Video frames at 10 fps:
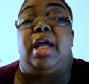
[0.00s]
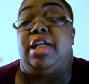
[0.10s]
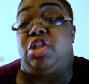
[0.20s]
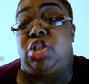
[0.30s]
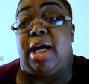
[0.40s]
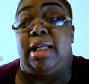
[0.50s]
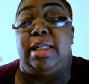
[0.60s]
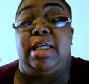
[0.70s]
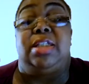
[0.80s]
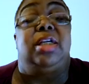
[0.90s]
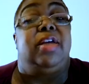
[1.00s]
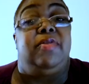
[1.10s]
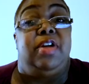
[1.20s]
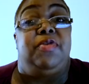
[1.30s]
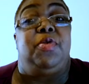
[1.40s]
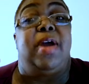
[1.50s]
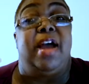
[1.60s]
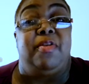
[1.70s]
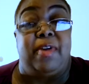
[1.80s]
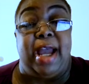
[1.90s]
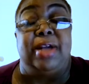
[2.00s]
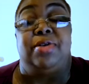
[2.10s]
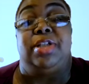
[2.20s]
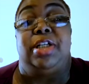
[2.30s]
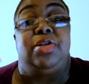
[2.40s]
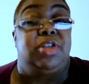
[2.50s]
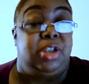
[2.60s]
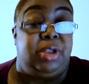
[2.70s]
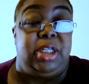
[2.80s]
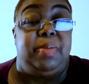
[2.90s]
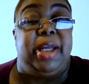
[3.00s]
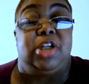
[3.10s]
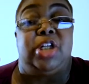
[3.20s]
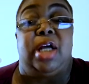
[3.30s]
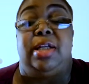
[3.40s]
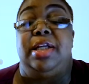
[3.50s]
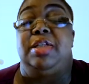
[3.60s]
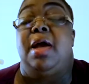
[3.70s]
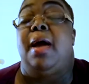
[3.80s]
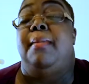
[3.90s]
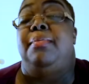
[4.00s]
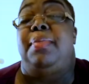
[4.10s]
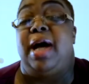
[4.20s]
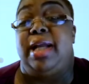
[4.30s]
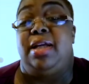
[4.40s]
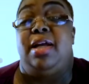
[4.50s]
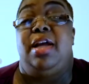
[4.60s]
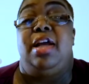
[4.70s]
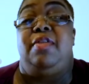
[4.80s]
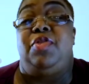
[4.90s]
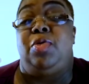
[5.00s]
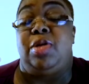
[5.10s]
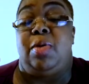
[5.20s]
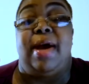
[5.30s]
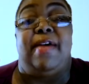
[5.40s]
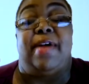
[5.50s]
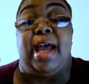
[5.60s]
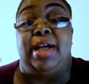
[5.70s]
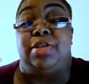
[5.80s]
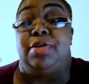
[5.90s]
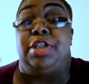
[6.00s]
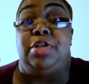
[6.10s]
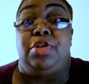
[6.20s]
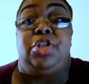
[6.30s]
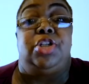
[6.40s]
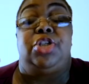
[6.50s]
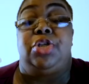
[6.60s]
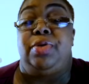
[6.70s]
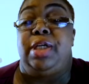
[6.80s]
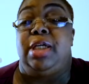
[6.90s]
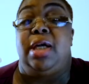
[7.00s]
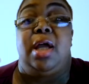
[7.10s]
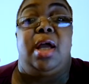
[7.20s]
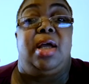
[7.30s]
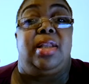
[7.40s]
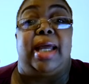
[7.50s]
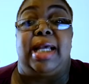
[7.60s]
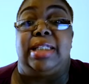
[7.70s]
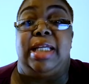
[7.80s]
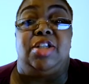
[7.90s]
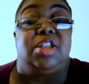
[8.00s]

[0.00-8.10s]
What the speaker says: In a shot list, even if you have actors in it, you still need to make a shot list. But if you don't have actors and you're just shooting, like I said,